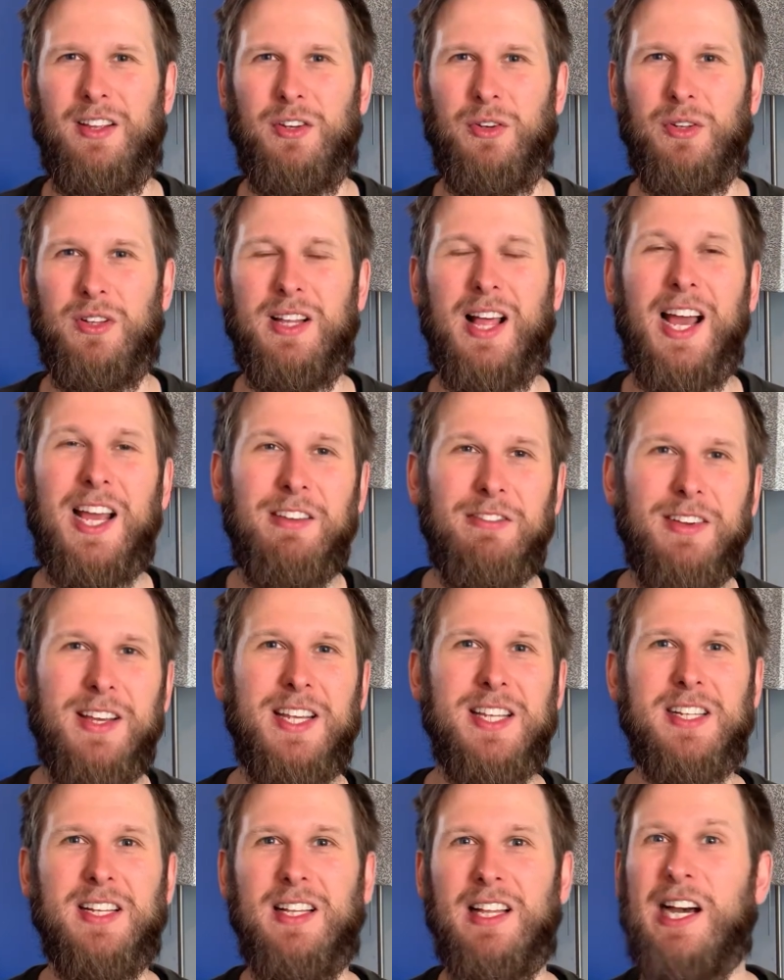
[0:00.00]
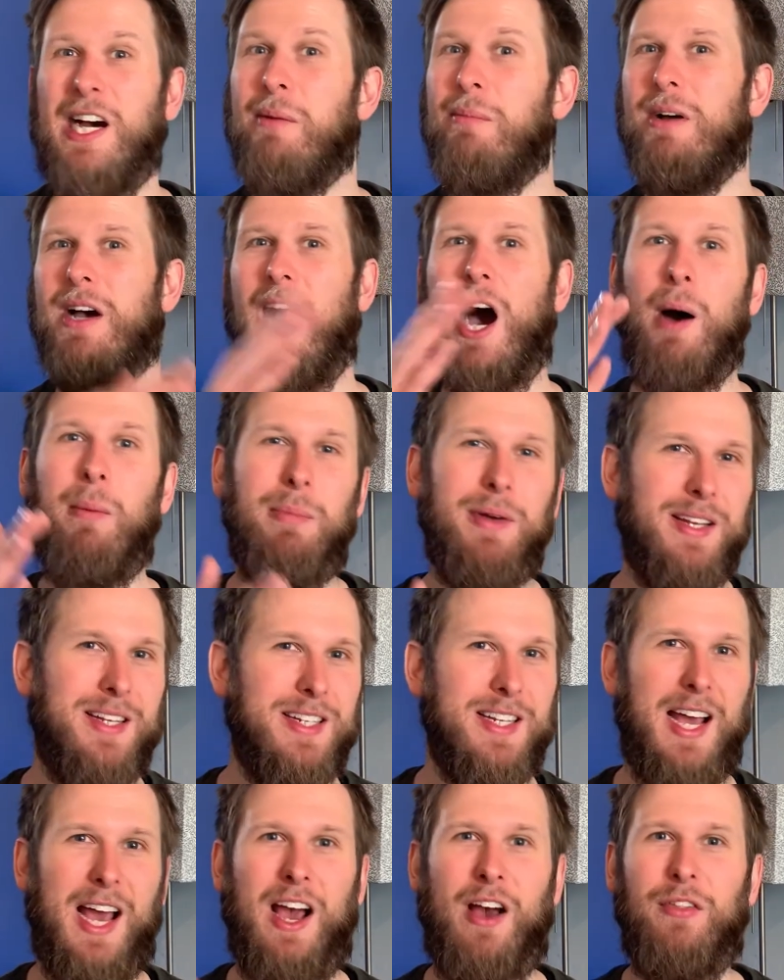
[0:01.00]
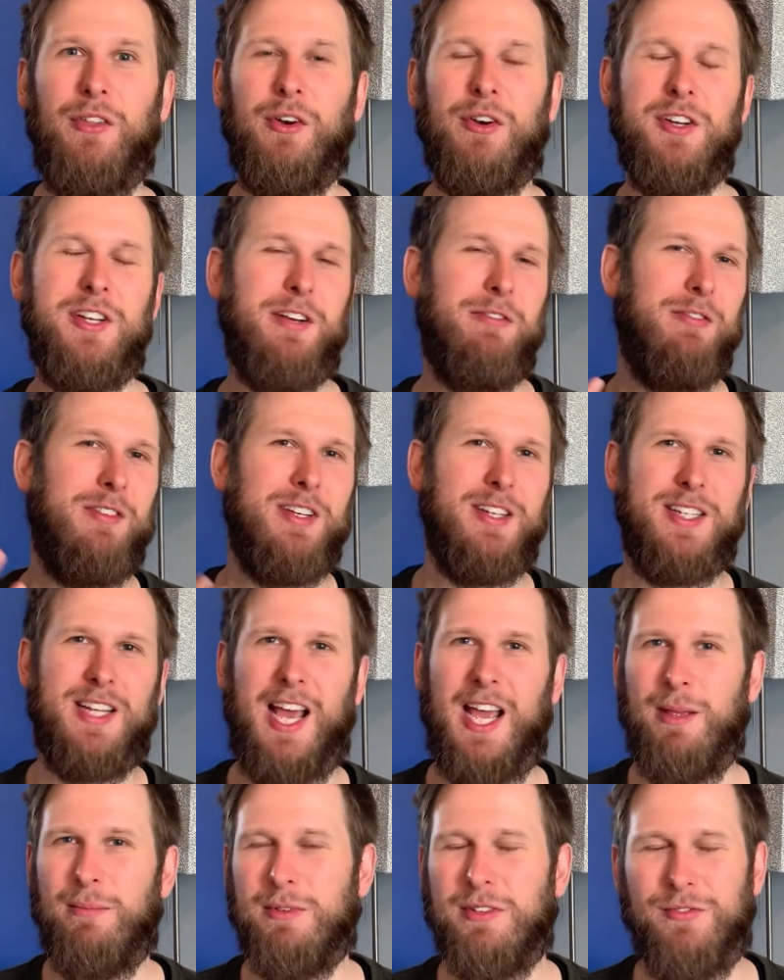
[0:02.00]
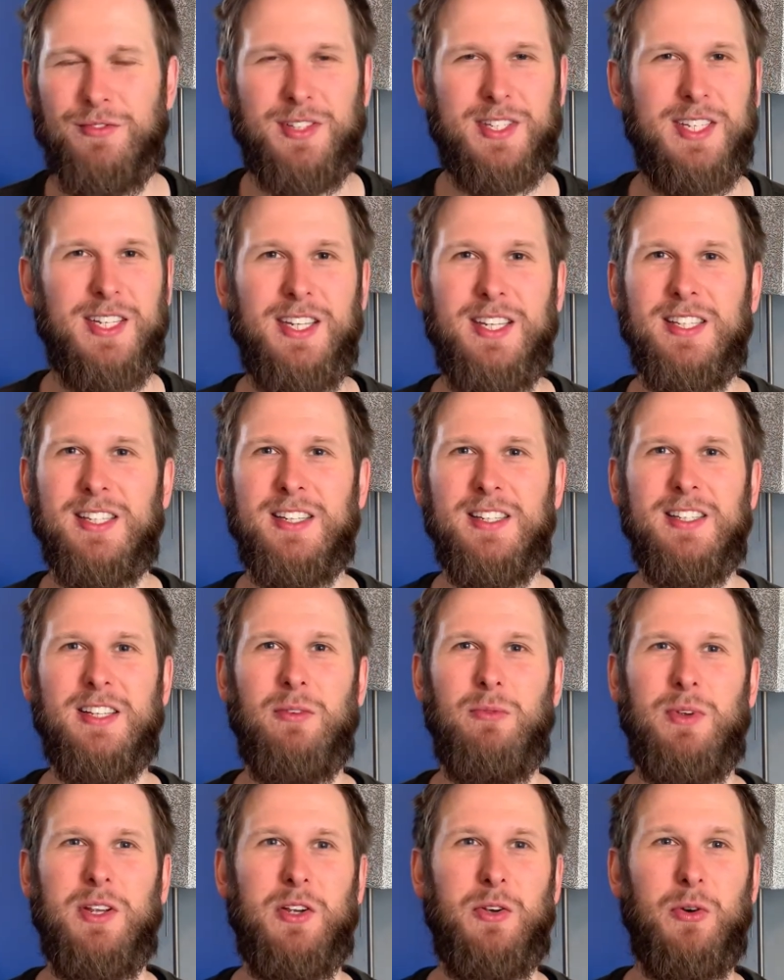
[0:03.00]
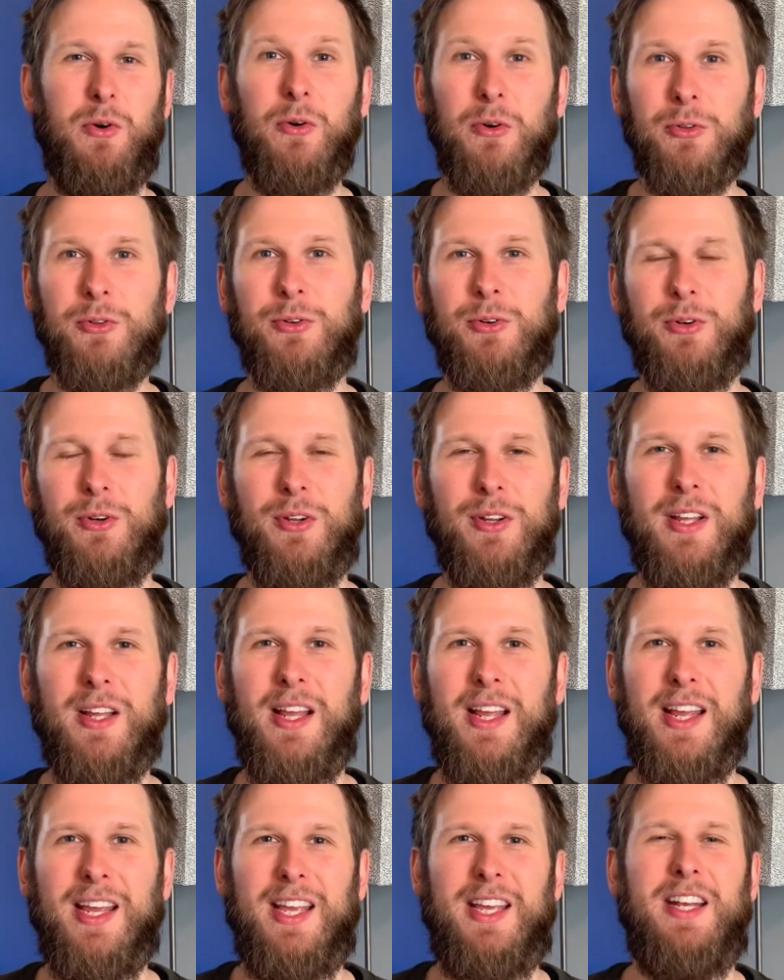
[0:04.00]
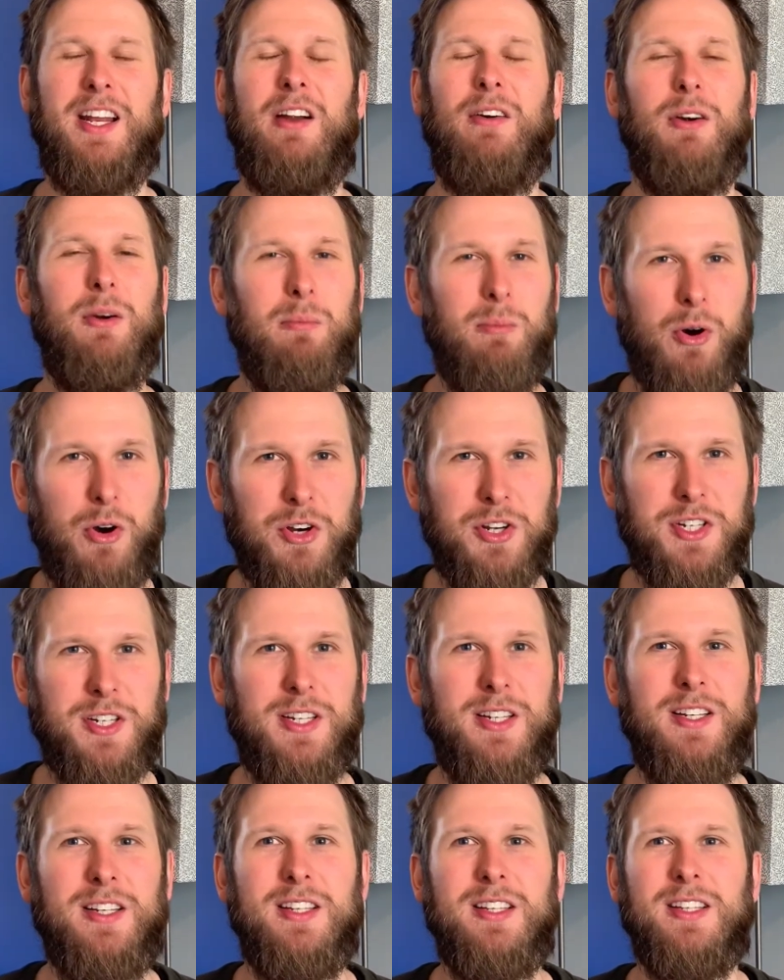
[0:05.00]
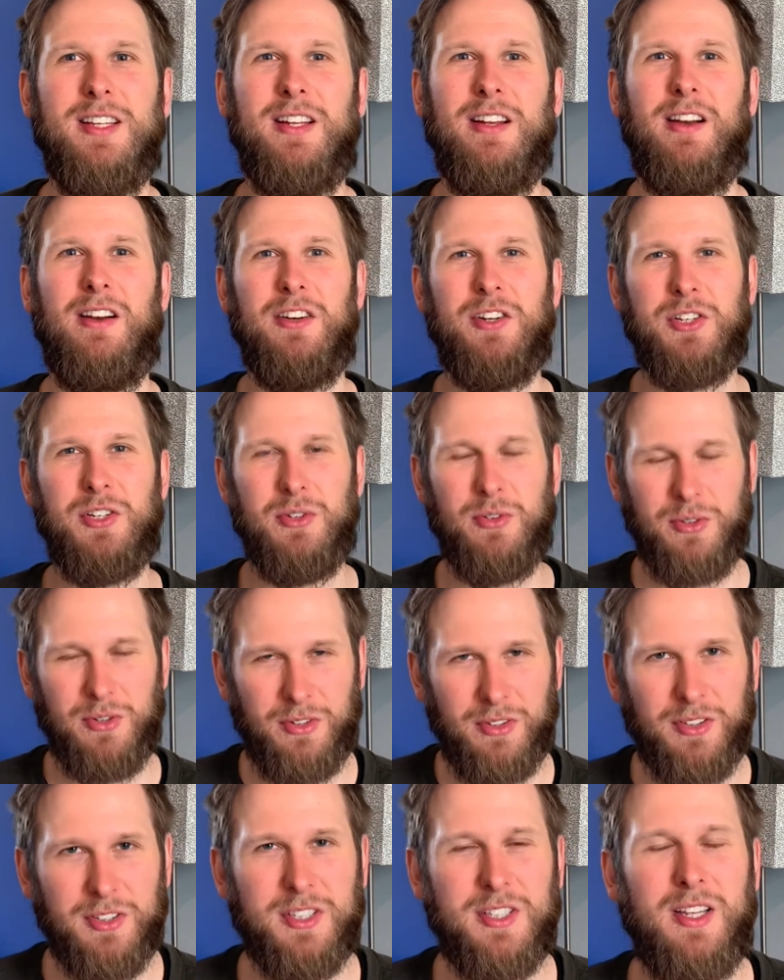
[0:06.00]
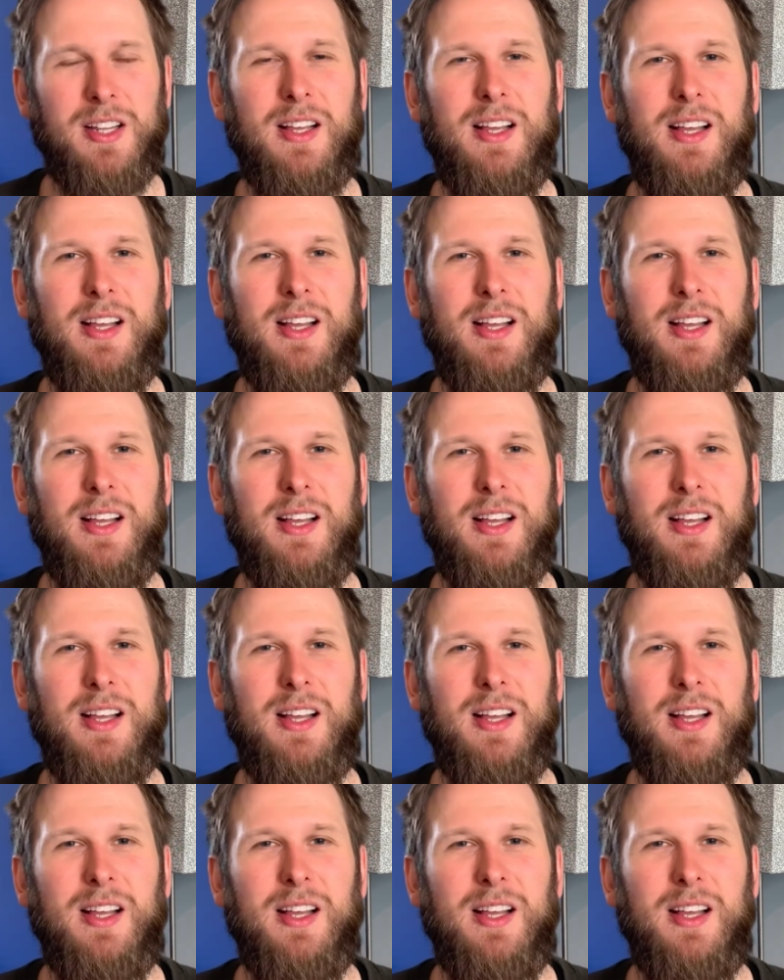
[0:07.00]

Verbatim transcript: You know, life is a little bit up and down. There are different types of seasons that we go through in our emotions, in our souls,